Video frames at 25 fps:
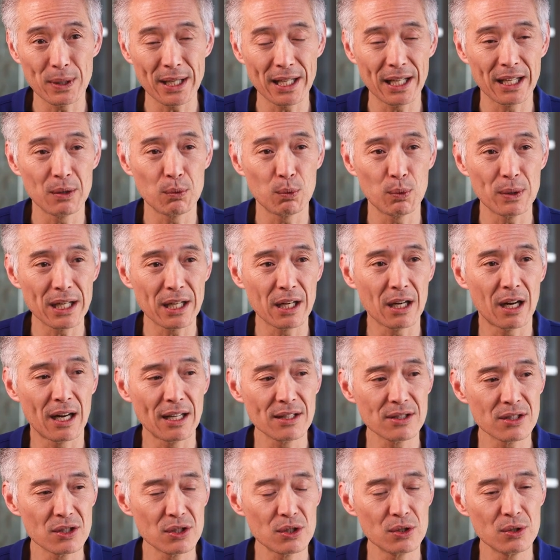we can
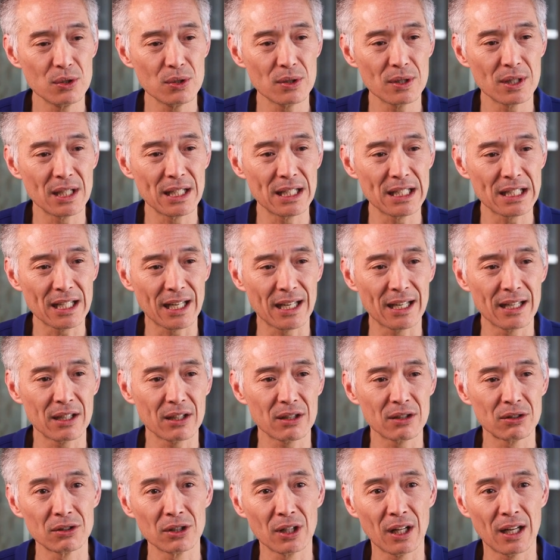reconstitute the entire
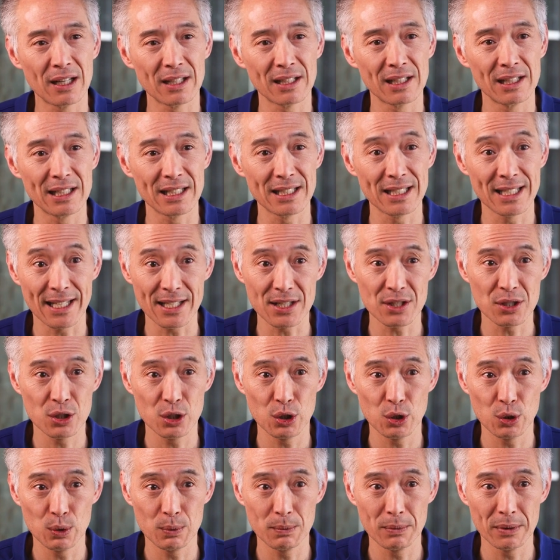clock in a test
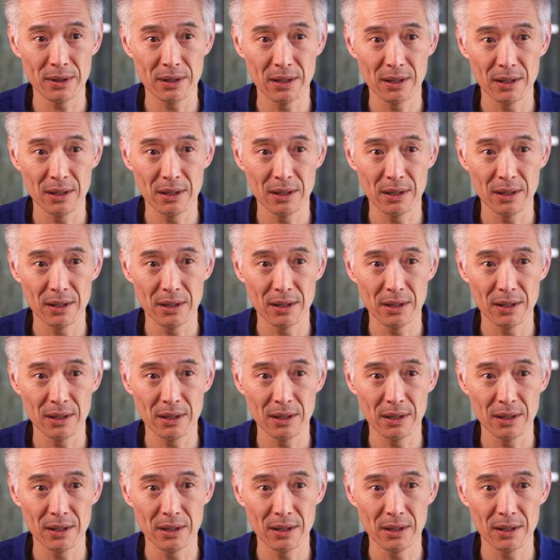tube